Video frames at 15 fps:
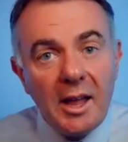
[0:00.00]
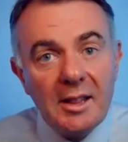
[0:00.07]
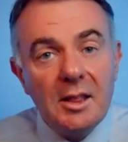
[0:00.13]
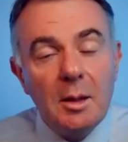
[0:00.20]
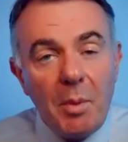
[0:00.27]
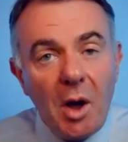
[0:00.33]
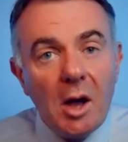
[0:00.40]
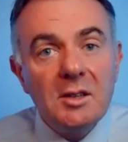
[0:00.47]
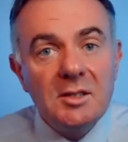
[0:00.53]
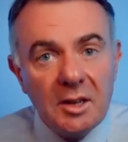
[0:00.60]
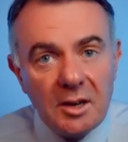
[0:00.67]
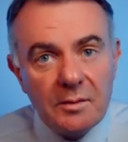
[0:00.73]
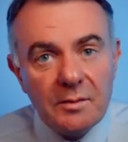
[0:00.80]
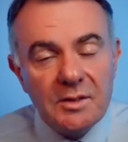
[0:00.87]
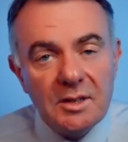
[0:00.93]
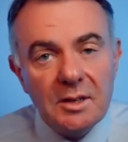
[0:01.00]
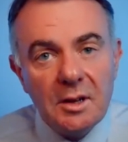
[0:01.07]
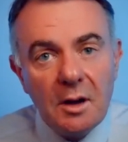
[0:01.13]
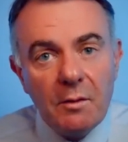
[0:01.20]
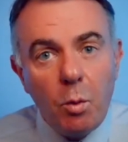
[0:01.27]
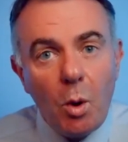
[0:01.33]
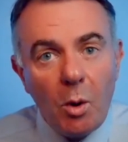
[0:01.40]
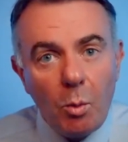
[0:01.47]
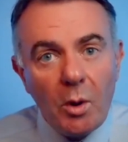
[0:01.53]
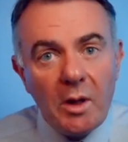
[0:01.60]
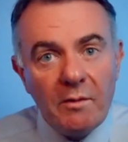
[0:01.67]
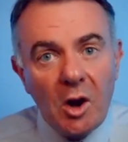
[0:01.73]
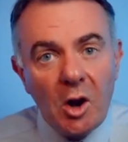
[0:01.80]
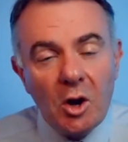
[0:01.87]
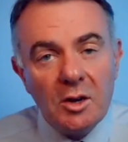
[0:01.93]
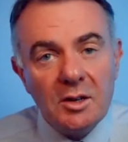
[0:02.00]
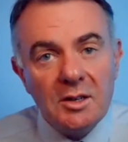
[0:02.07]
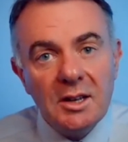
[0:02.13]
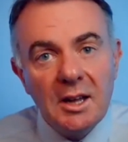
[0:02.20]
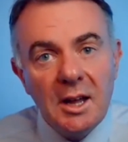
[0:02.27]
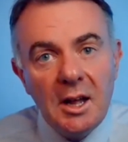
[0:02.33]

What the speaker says: at the positives of what we've learned.